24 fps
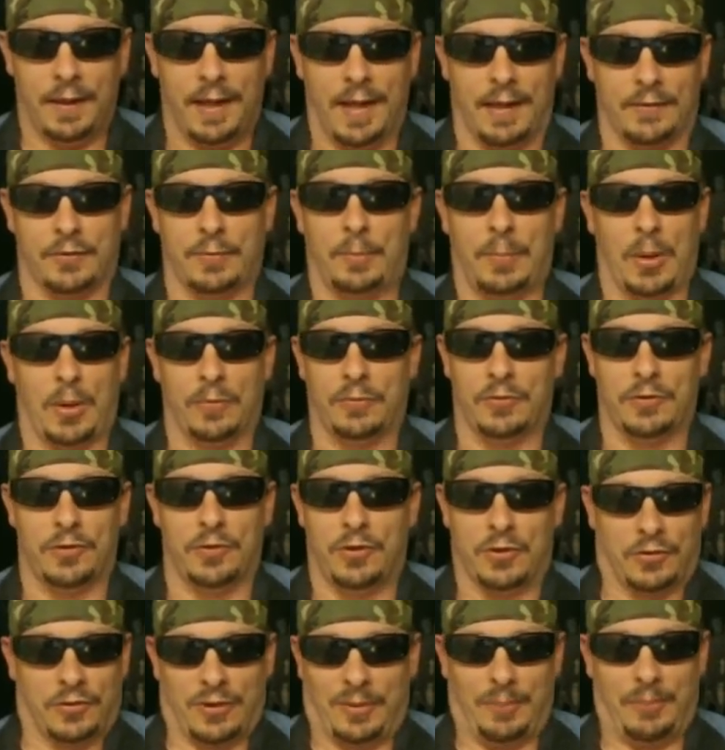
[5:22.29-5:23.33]
as opposed to
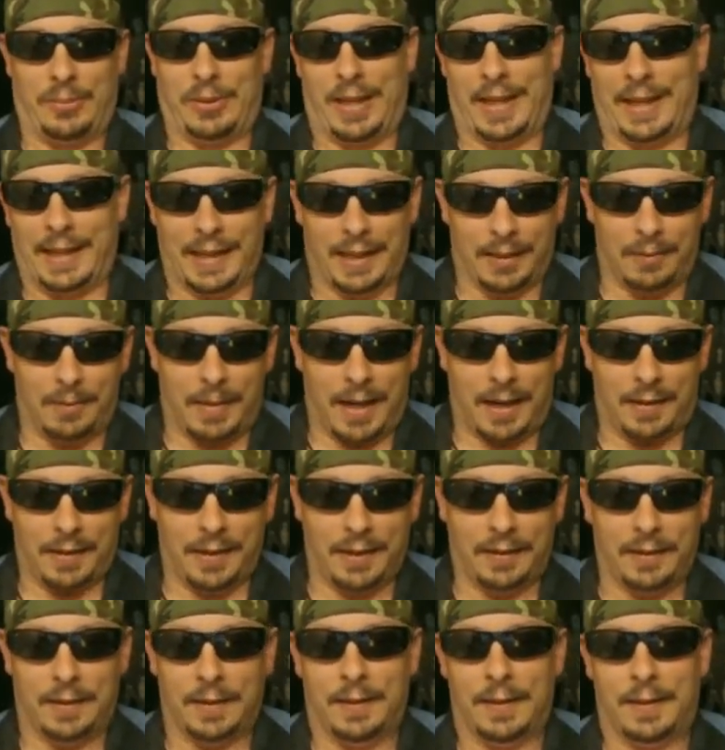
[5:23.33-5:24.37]
just complaining about
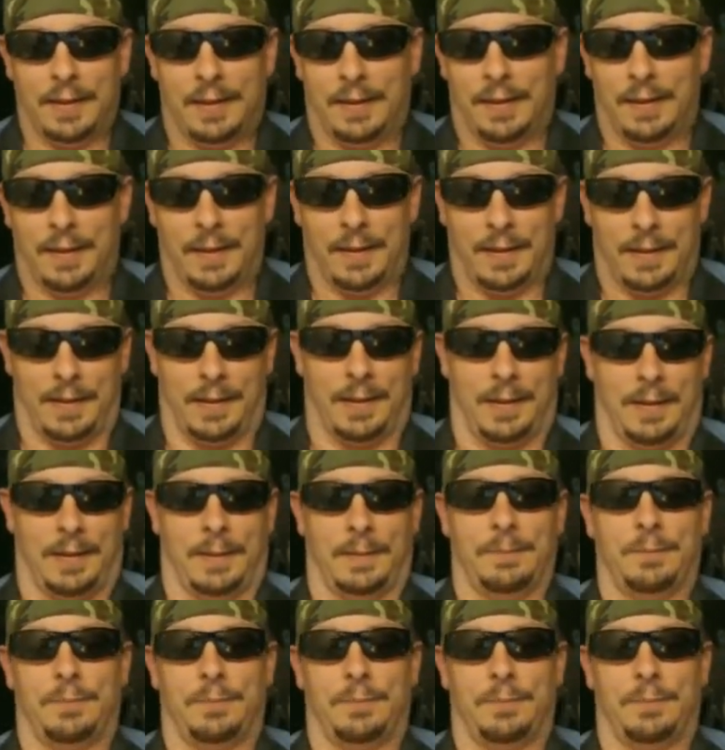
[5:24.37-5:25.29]
it. Uh,